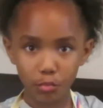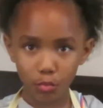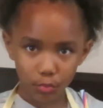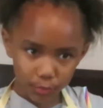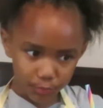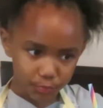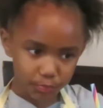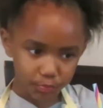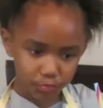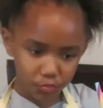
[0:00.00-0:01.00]
Mmm.
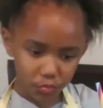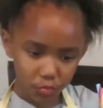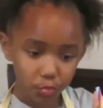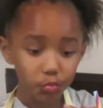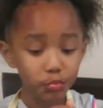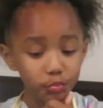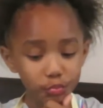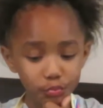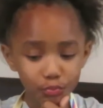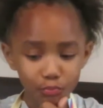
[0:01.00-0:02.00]

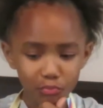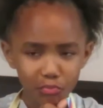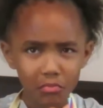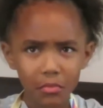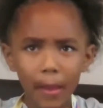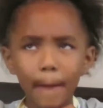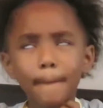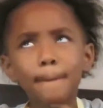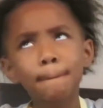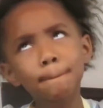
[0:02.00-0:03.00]
Hmm.
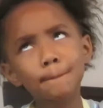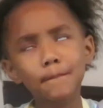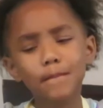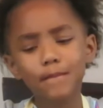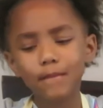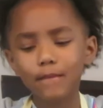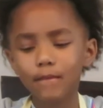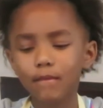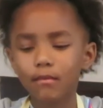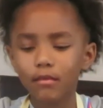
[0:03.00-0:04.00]
Hmm.
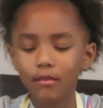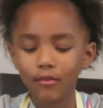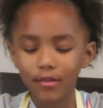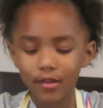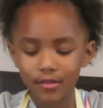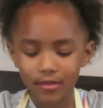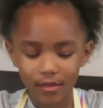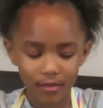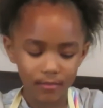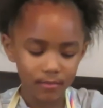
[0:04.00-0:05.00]
One
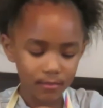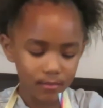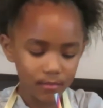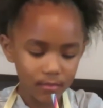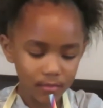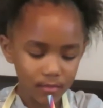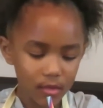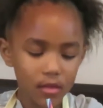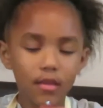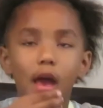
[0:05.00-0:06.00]
second.
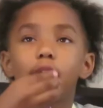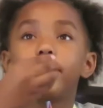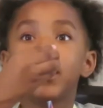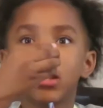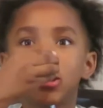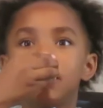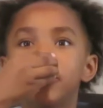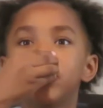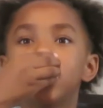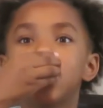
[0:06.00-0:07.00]
Let's add this to
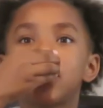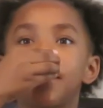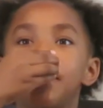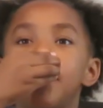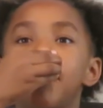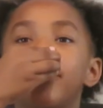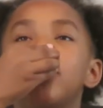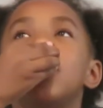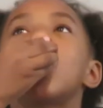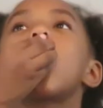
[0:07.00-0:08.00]
my drink because I put my
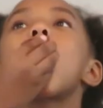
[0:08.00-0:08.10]
mouth on